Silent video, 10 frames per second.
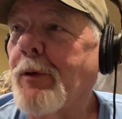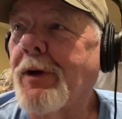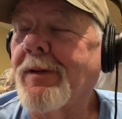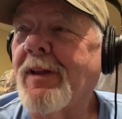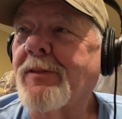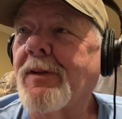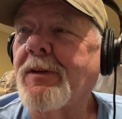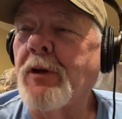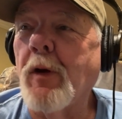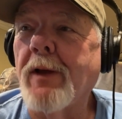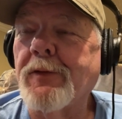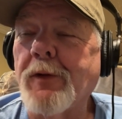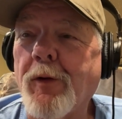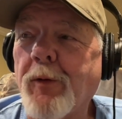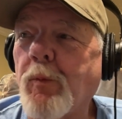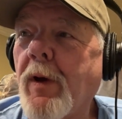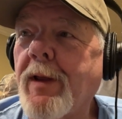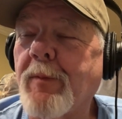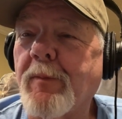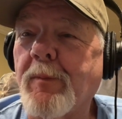Well, I started
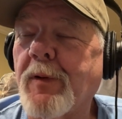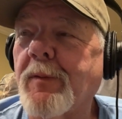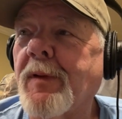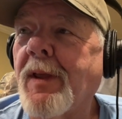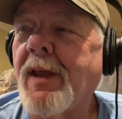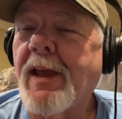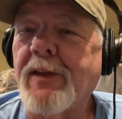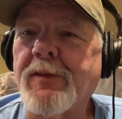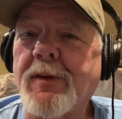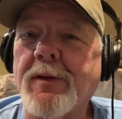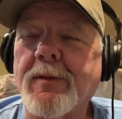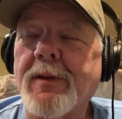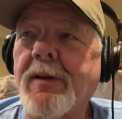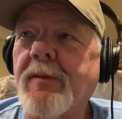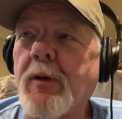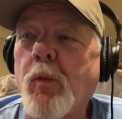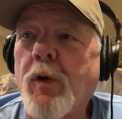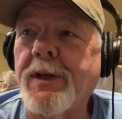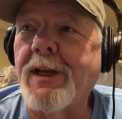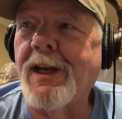way, but as the, there
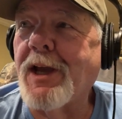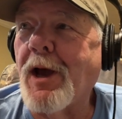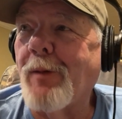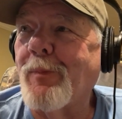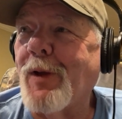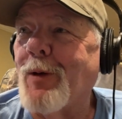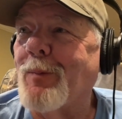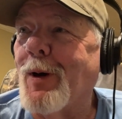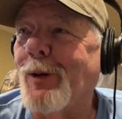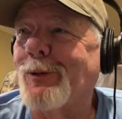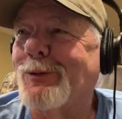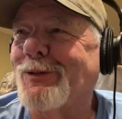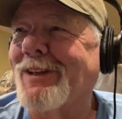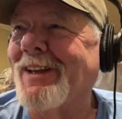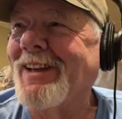wasn't any compound bows.